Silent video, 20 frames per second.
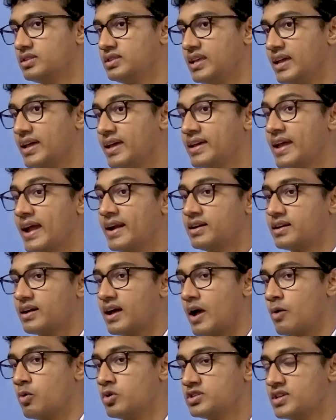they get,
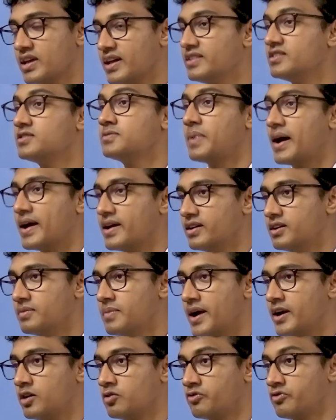I would say, inspired
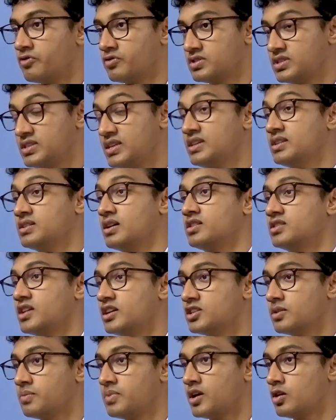by to see
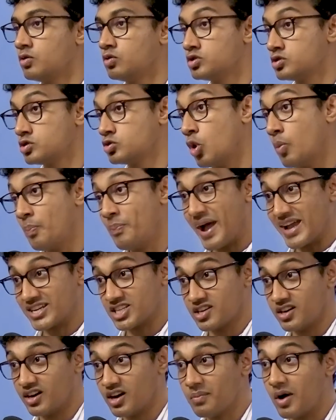such a player who's so
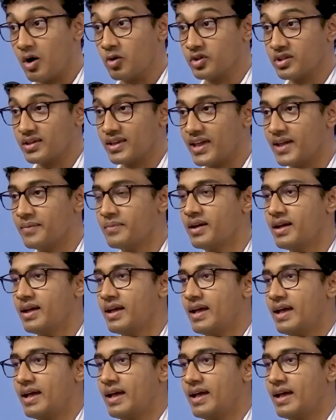passionate about the game,